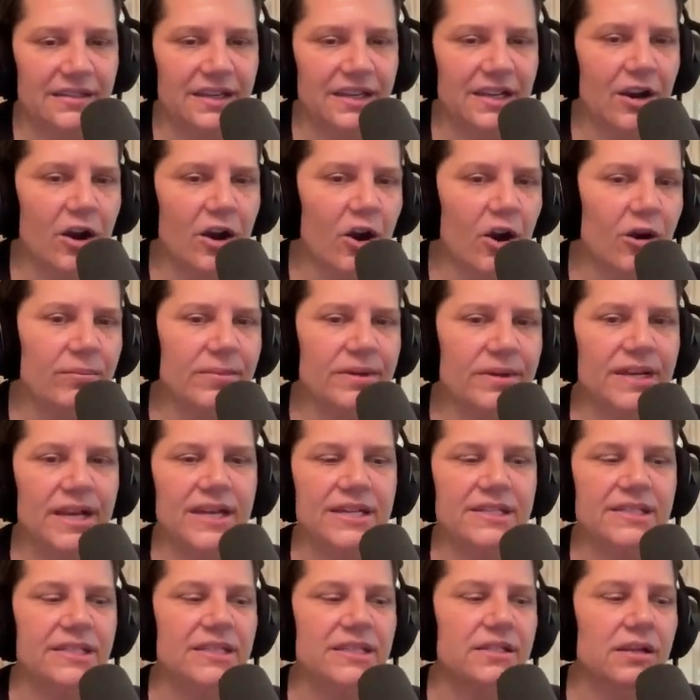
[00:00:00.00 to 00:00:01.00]
It
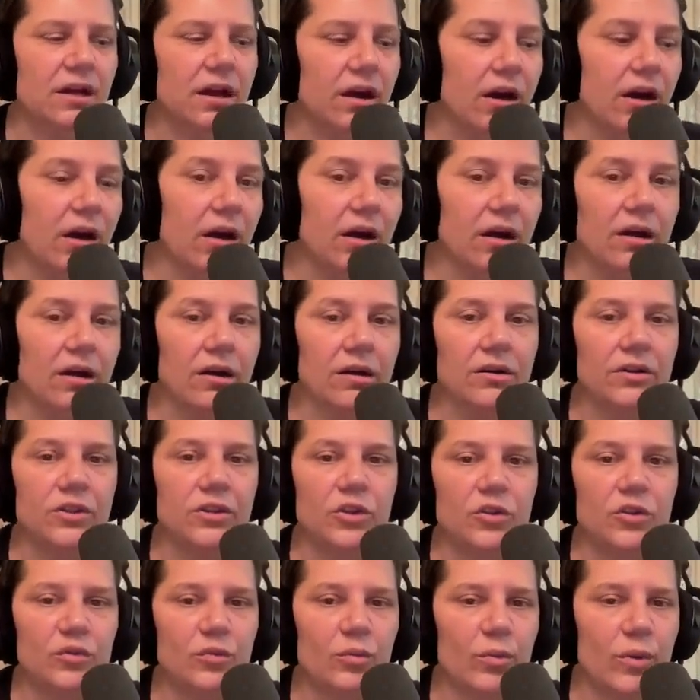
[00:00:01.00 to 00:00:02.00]
harmonizes all
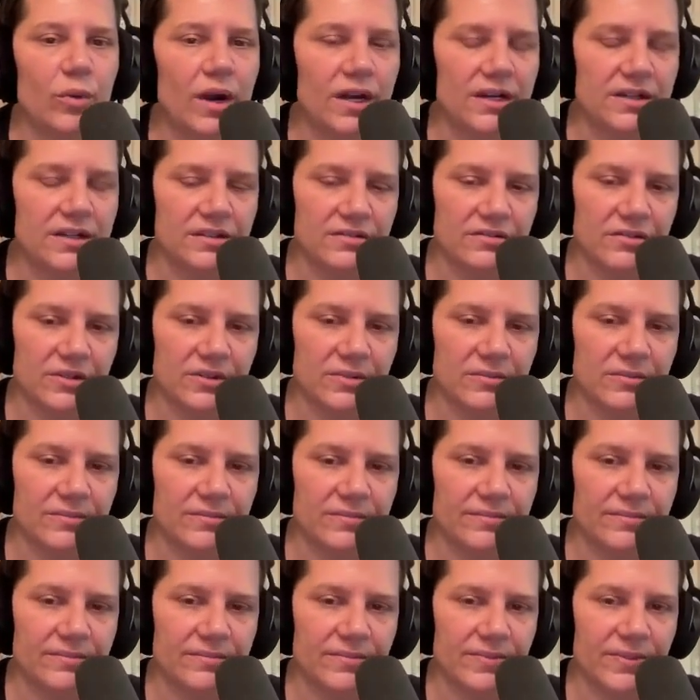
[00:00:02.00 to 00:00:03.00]
you've walked through,
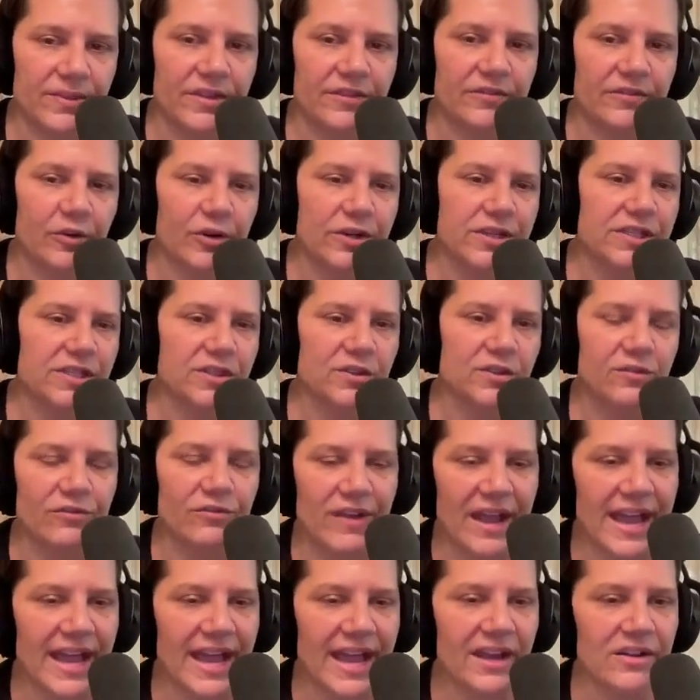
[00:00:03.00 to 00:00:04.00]
the voice you
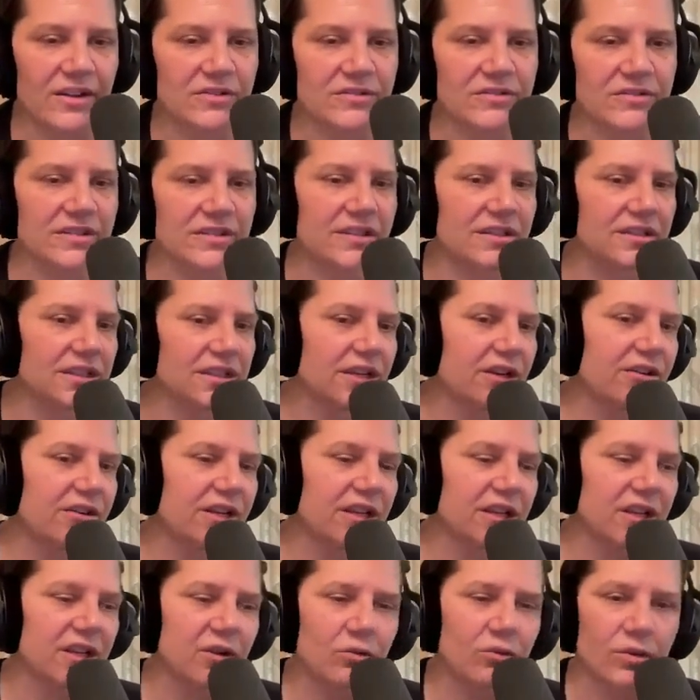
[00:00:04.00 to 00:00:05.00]
found, the
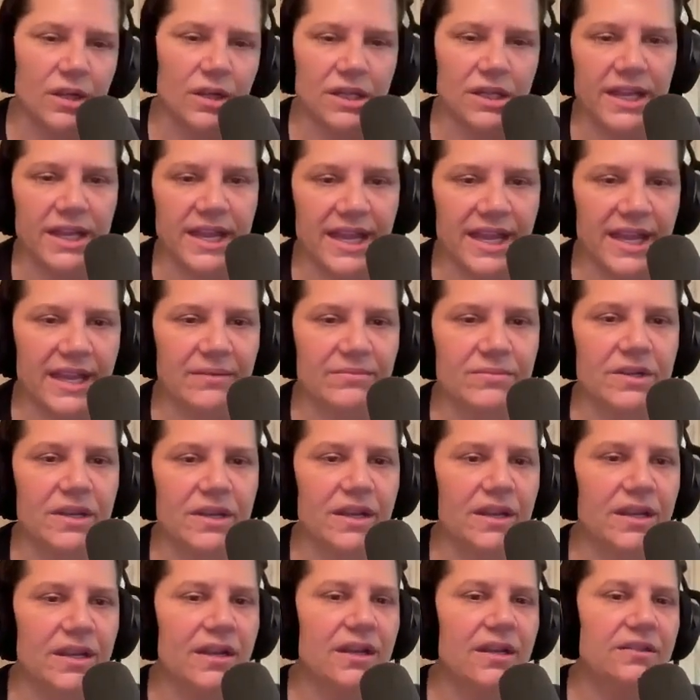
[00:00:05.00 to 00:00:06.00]
clarity you reclaimed,
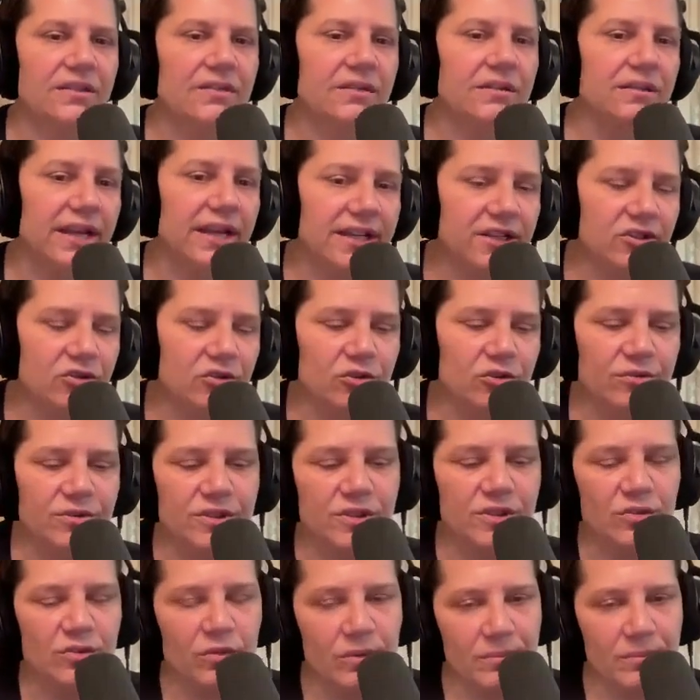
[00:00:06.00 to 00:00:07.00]
the light
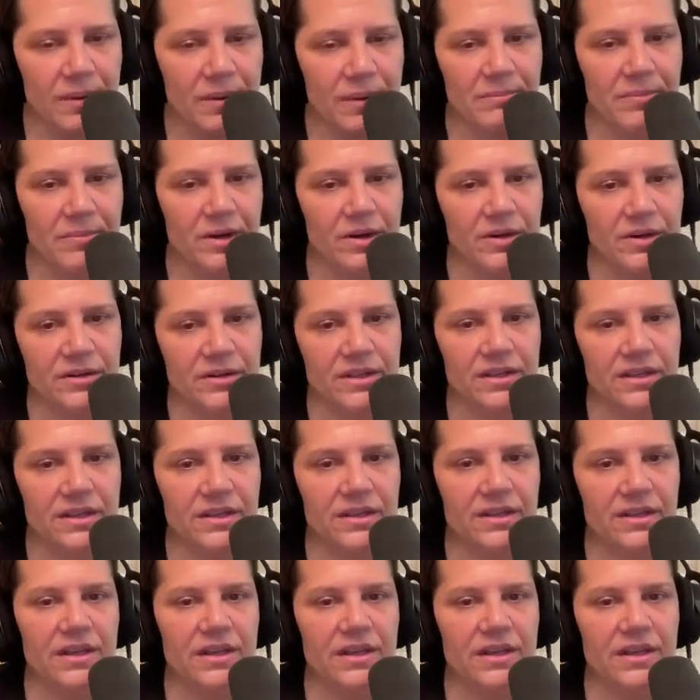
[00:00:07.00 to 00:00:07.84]
truths you remembered.